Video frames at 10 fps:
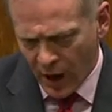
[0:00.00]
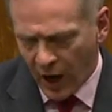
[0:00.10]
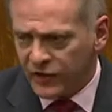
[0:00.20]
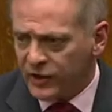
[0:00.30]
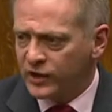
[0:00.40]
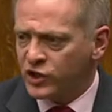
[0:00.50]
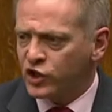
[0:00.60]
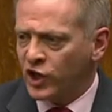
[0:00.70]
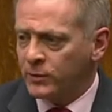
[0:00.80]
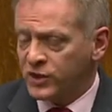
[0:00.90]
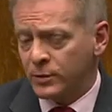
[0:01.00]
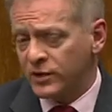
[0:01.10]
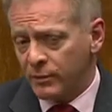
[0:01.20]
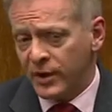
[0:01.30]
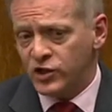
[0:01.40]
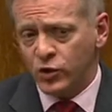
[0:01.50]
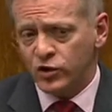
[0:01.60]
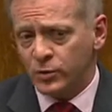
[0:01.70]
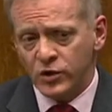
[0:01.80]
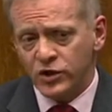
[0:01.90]
I think this chamber, some of the best
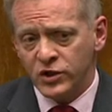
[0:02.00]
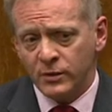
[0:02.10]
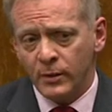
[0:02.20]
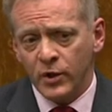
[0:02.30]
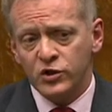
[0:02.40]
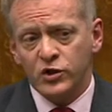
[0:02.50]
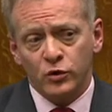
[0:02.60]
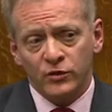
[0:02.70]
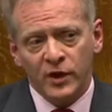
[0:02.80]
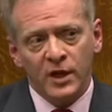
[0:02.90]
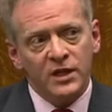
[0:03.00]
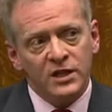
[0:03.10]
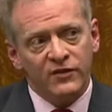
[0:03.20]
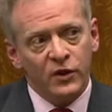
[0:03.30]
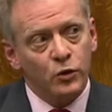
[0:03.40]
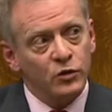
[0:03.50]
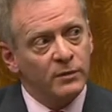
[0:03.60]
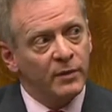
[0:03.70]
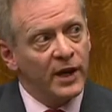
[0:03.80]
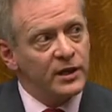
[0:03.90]
contributions in the most sort of difficult
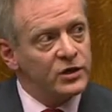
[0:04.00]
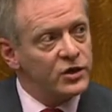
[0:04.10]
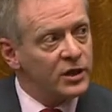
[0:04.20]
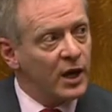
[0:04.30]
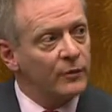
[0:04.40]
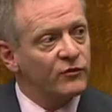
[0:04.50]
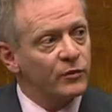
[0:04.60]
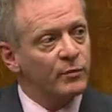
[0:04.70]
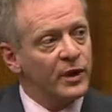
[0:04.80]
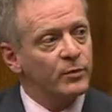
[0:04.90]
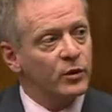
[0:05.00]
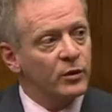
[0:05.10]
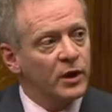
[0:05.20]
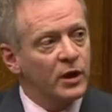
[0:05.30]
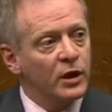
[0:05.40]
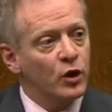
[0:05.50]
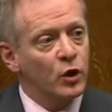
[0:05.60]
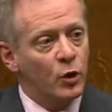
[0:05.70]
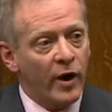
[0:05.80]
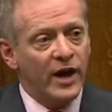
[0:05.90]
debates come from people
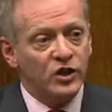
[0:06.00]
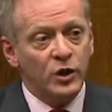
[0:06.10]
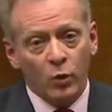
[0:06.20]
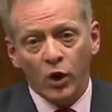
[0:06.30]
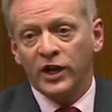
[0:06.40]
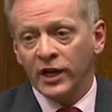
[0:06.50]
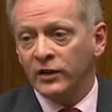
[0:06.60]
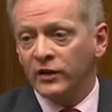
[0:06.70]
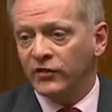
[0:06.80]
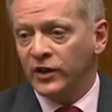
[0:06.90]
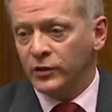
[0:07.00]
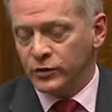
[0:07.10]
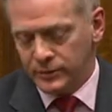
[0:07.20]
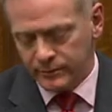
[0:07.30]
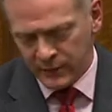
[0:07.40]
who are actually working in the field.